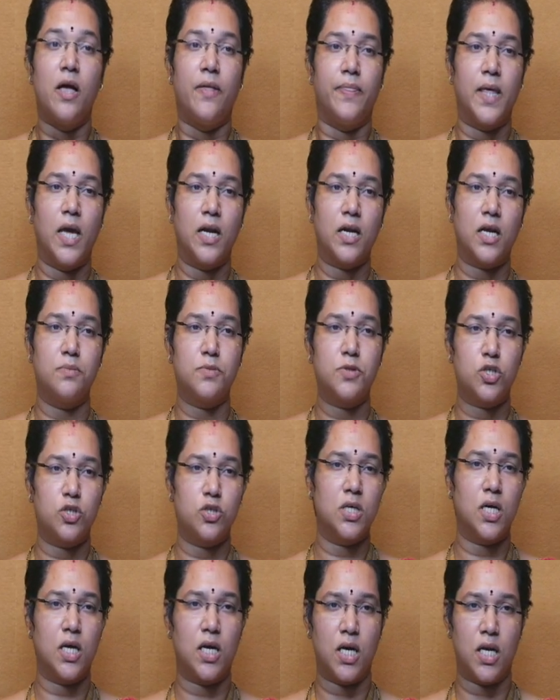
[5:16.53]
Then comes to
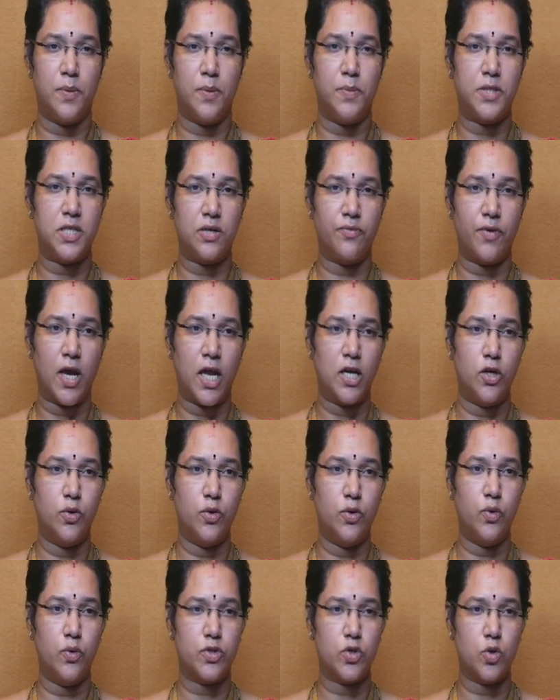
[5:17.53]
the limiting
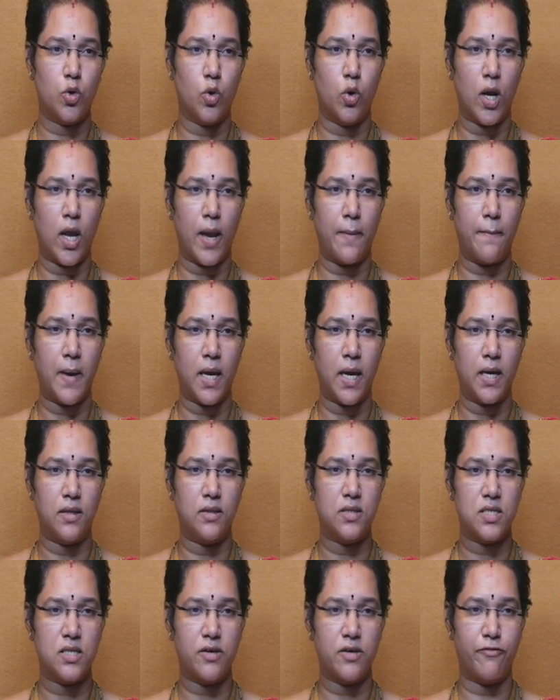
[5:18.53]
value. So Mi,
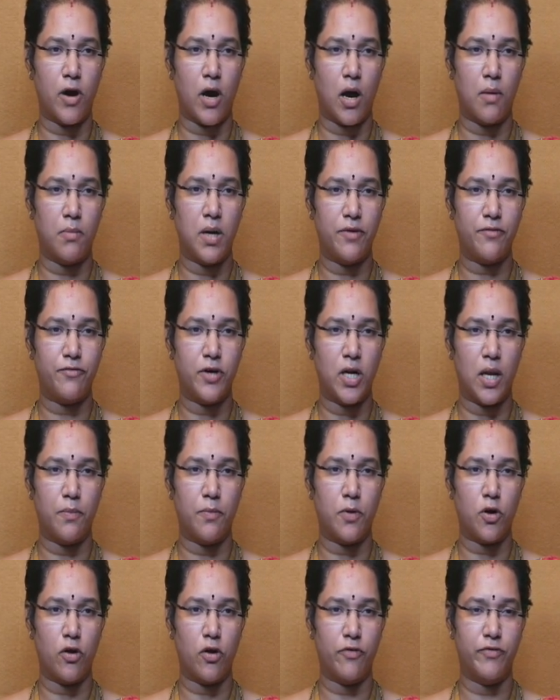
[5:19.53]
this is the formula for
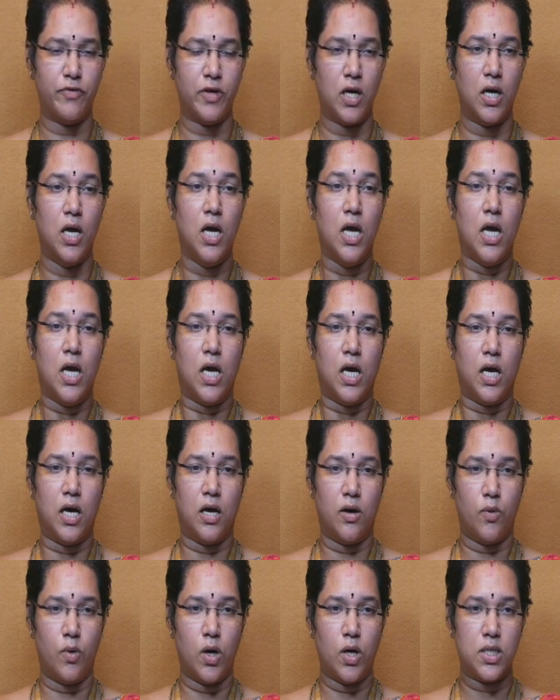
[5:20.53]
number of
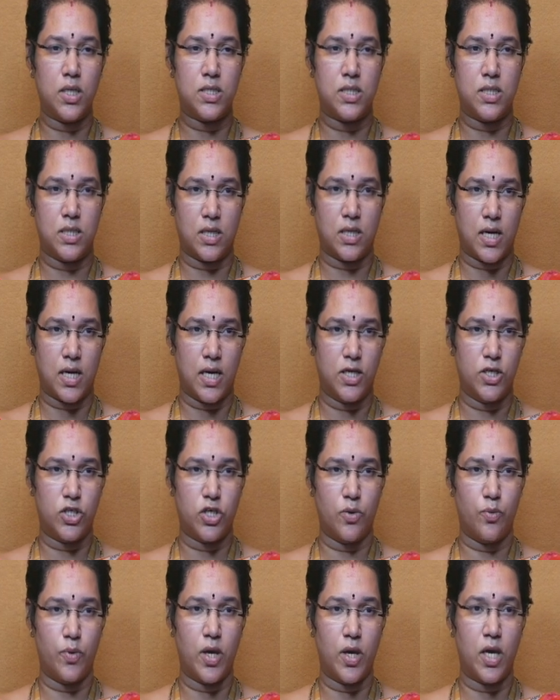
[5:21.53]
what is the
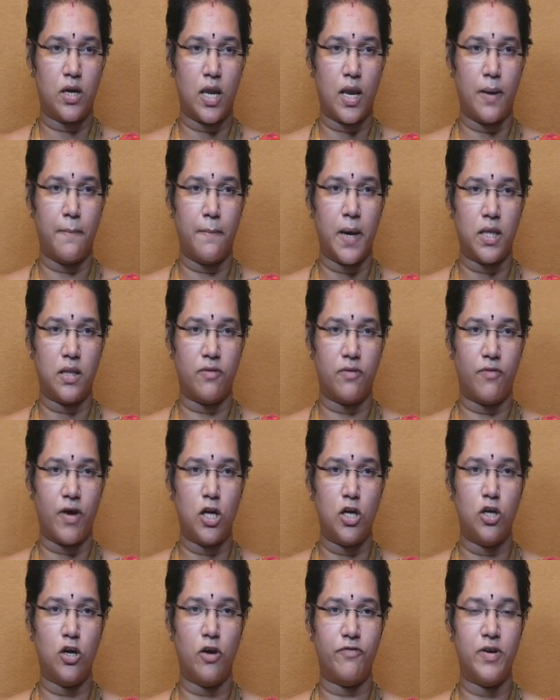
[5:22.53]
condition where Mi, the
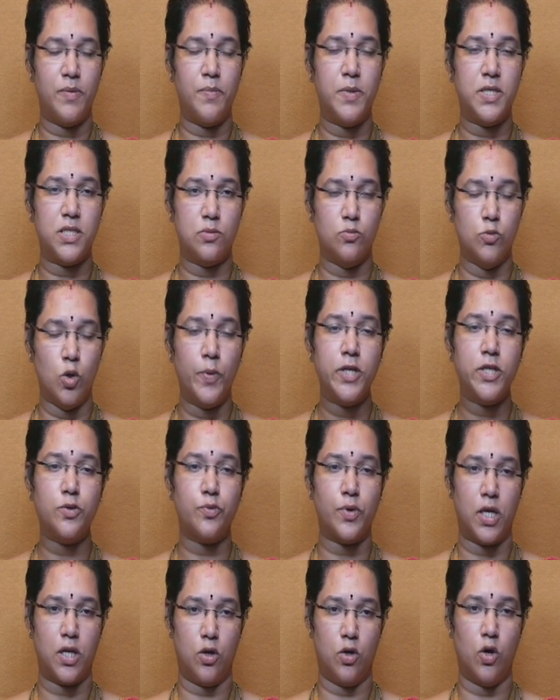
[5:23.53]
value of limiting moment
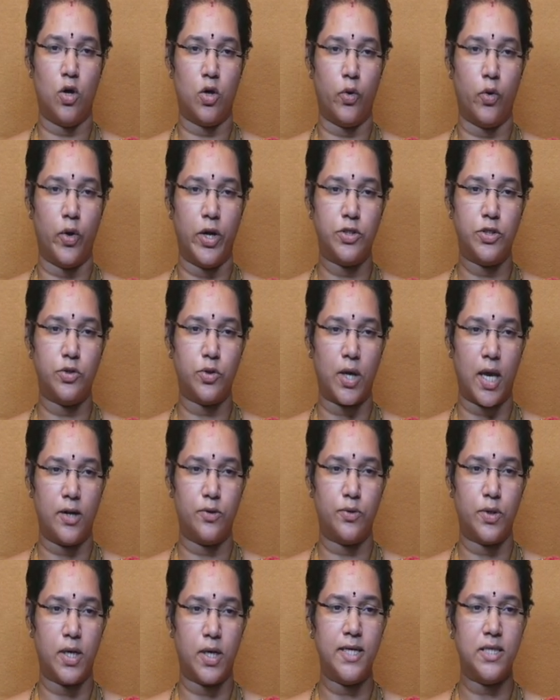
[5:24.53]
where you are going to
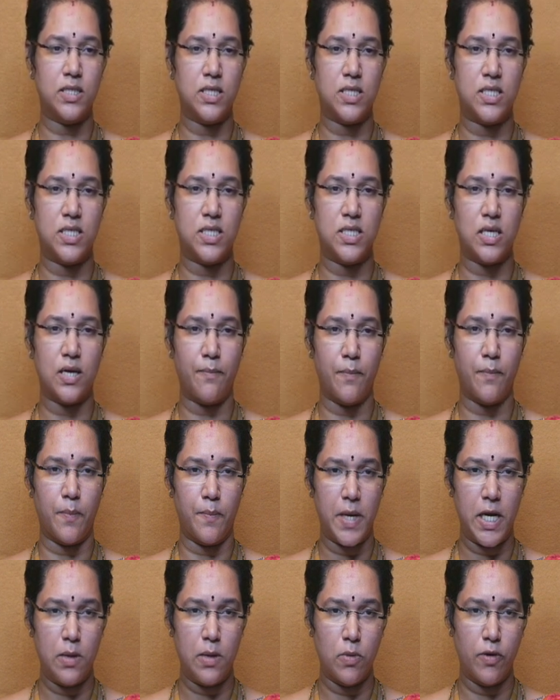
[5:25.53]
calculate. This is the
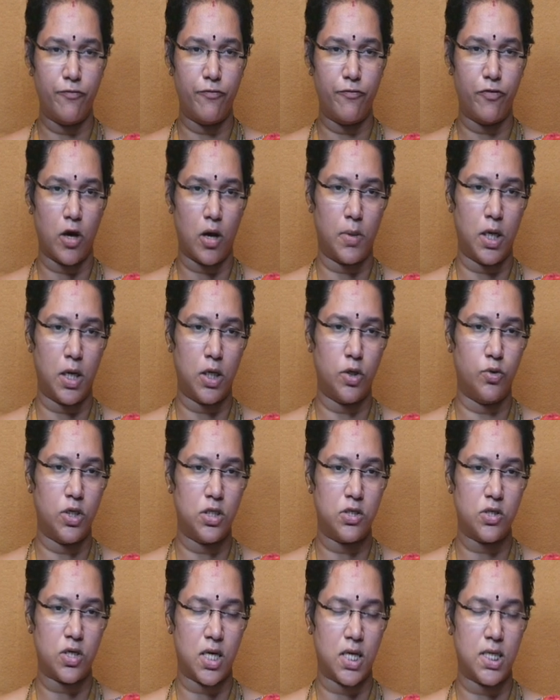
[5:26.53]
minimum formula you
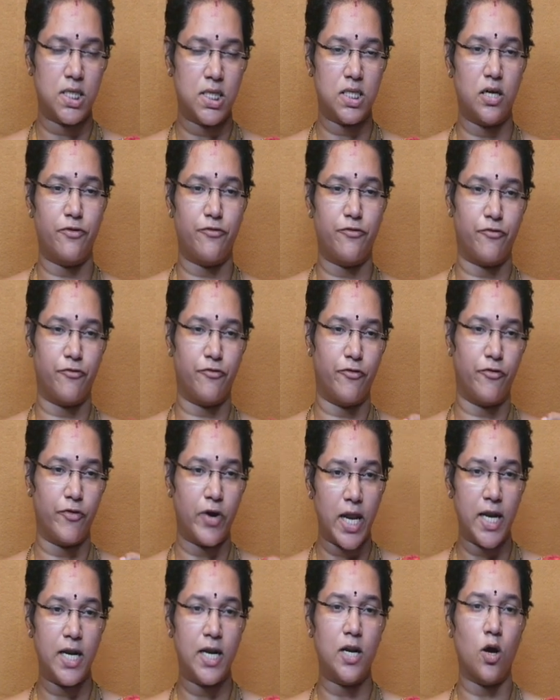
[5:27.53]
need to consider
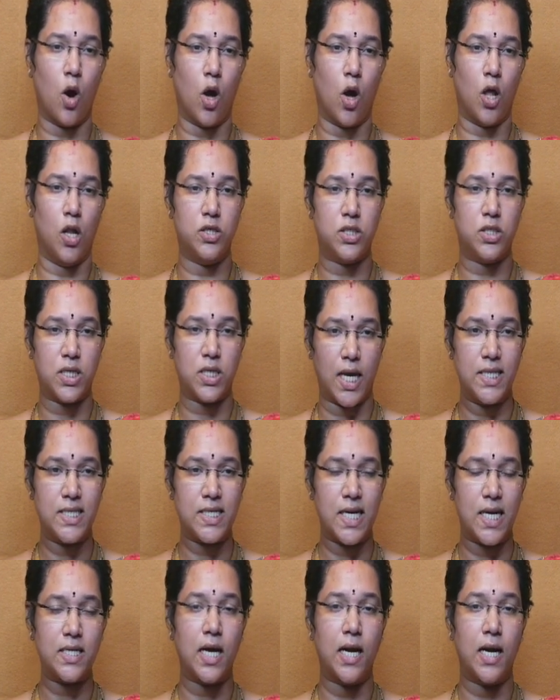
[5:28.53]
when hollow tiles
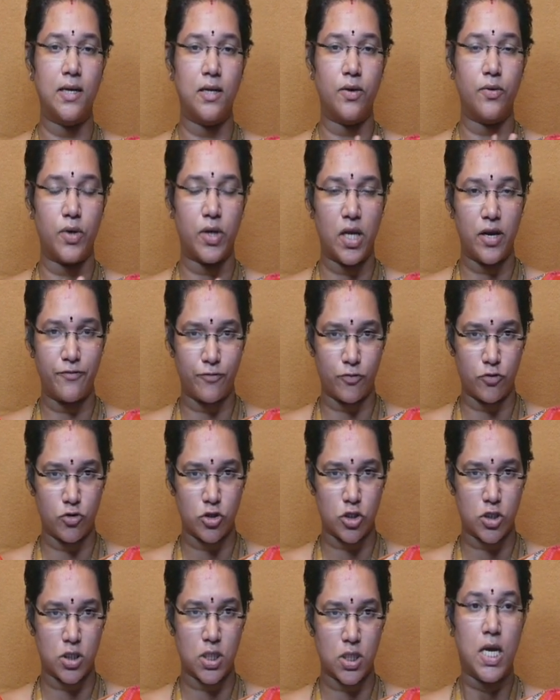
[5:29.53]
at under
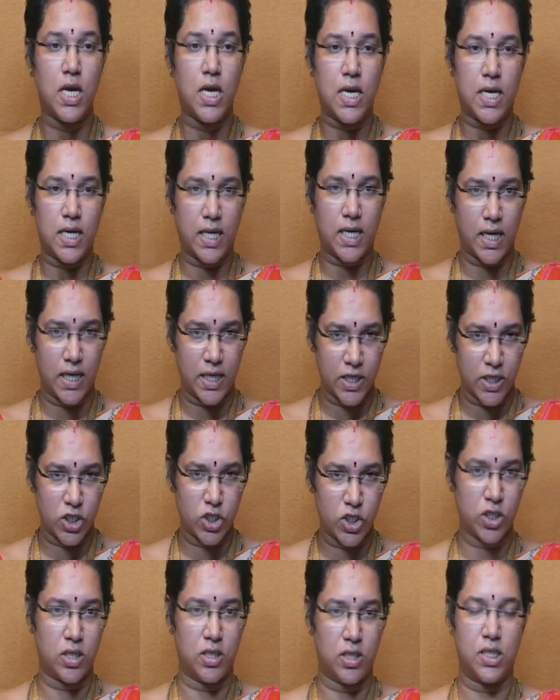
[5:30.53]
reinforced
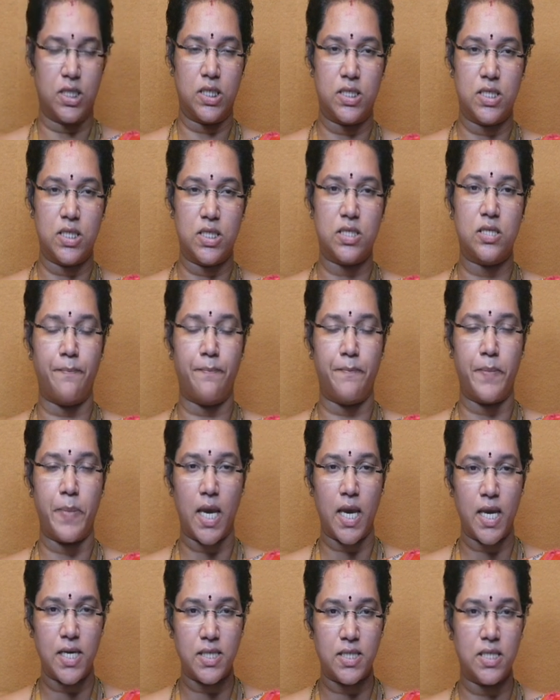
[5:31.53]
condition. This is the
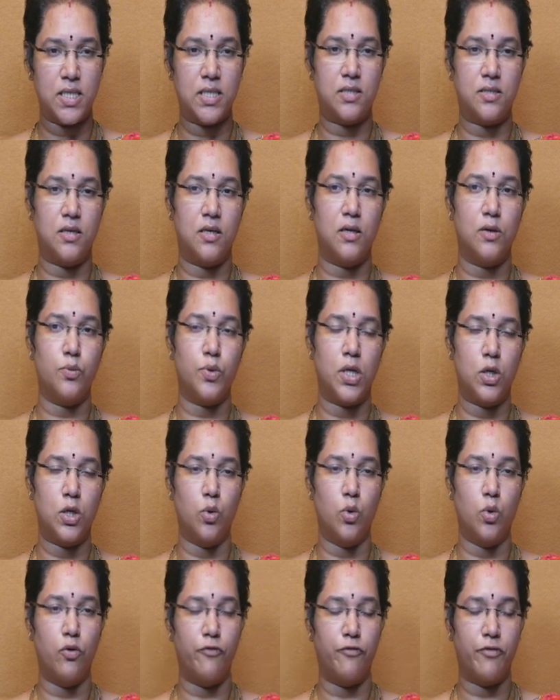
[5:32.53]
basic thing. We will
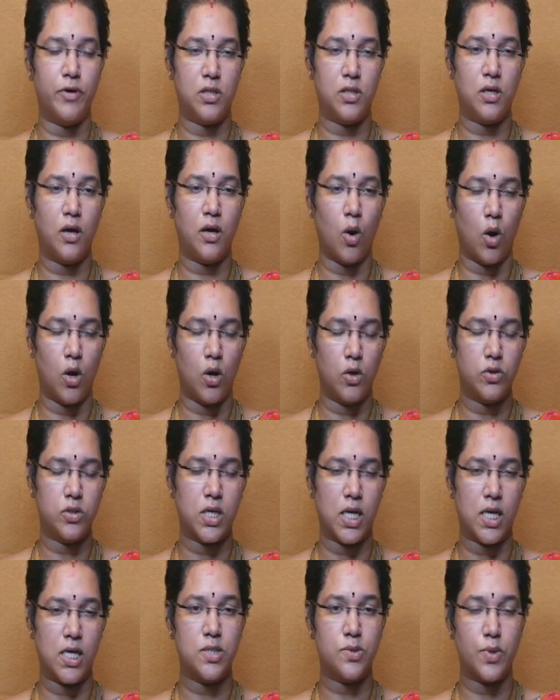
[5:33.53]
go for the hollow
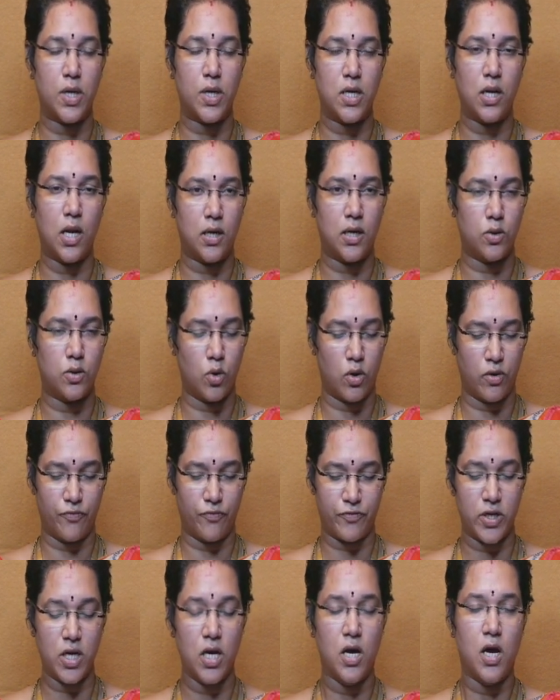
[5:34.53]
tiles when undergone
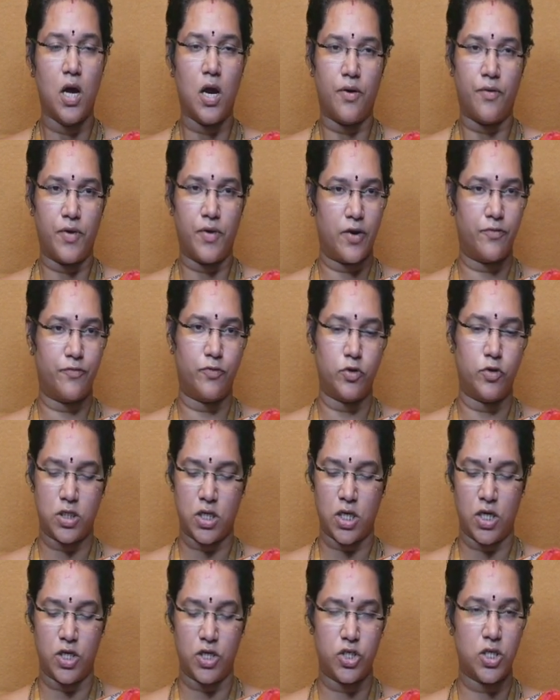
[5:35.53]
for reinforced
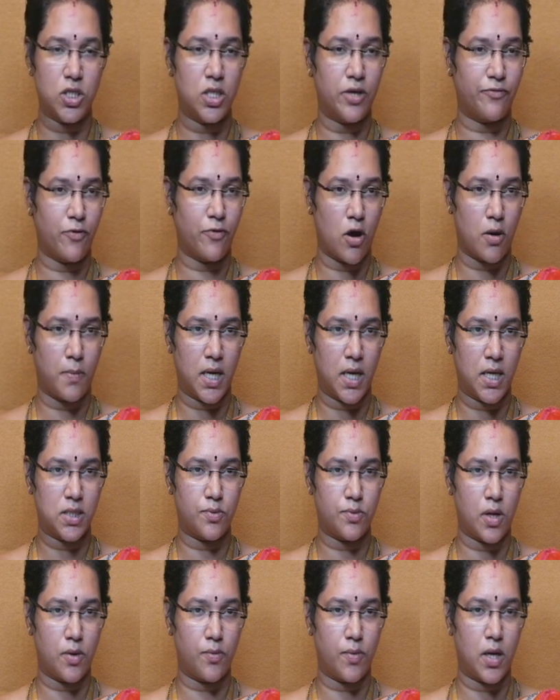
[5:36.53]
condition. The formula is
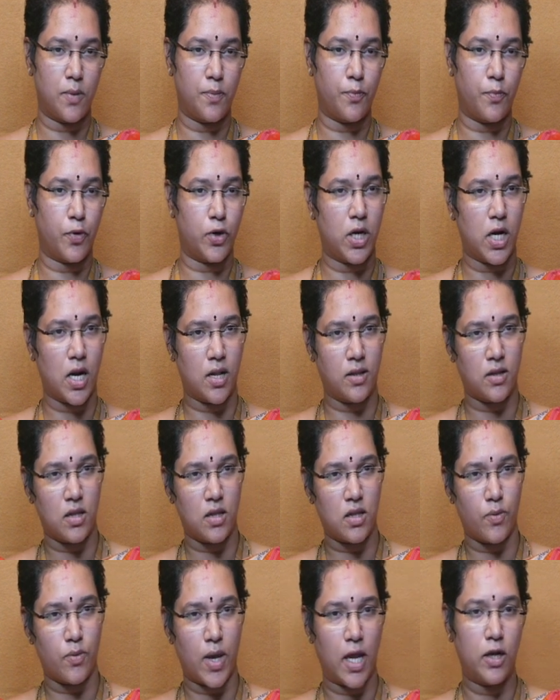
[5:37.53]
very, very important, and then
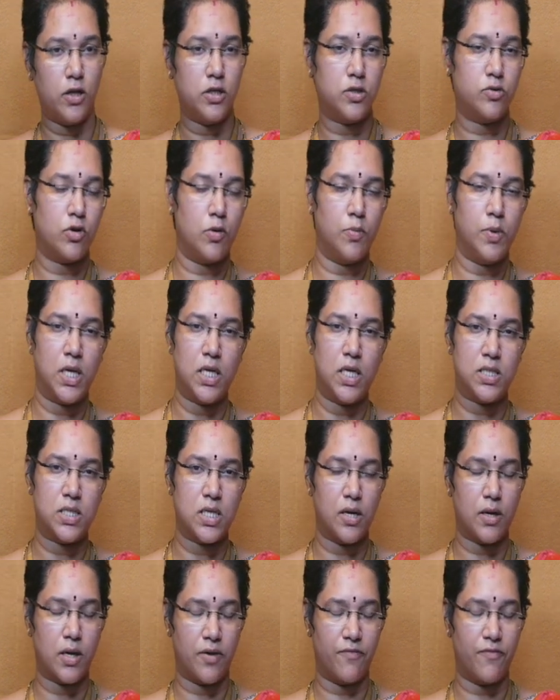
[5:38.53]
the values will be
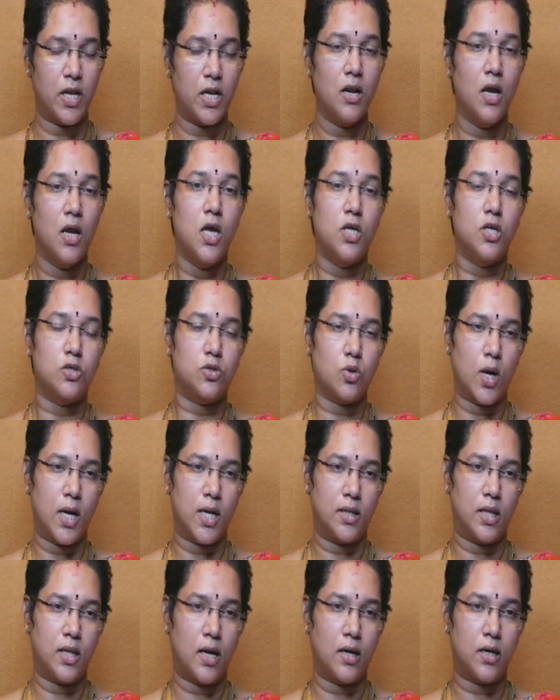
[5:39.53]
given. So
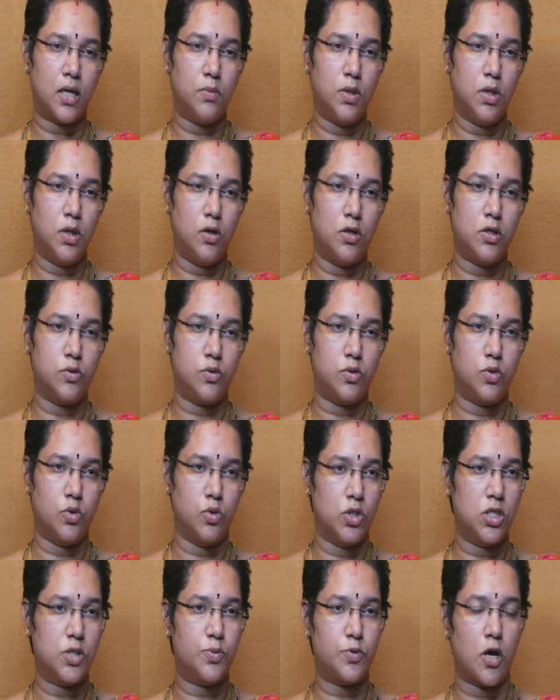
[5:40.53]
at that time you will
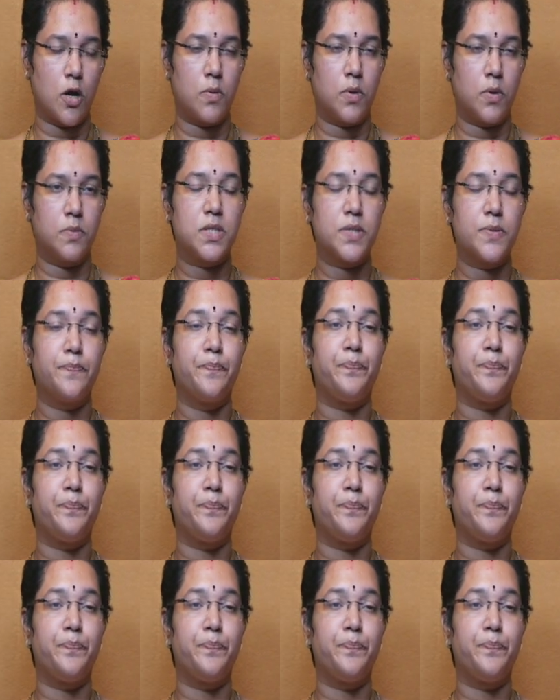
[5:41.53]
do these problems.